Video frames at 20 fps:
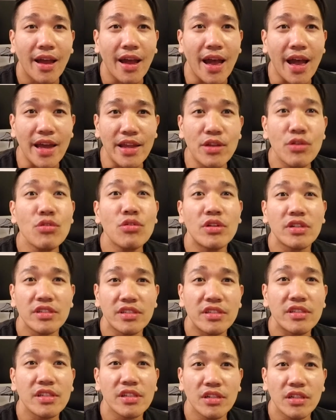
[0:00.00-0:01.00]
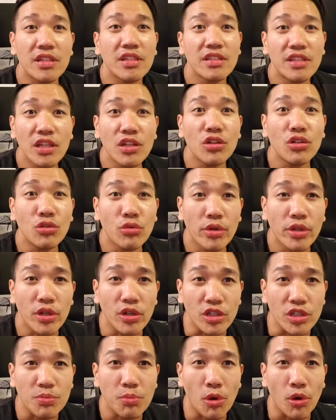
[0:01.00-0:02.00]
and who can still continue doing
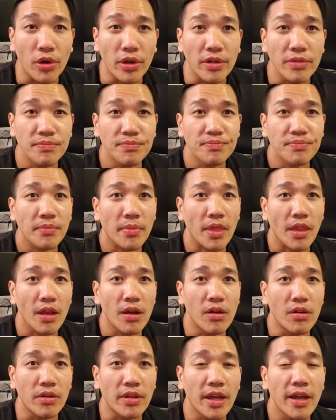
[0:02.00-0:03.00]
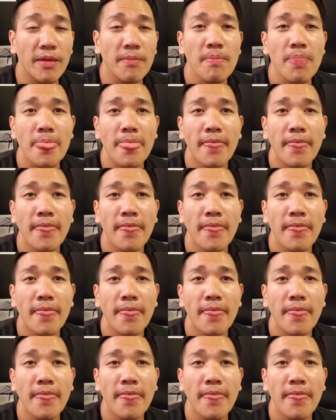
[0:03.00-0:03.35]
their sport, okay?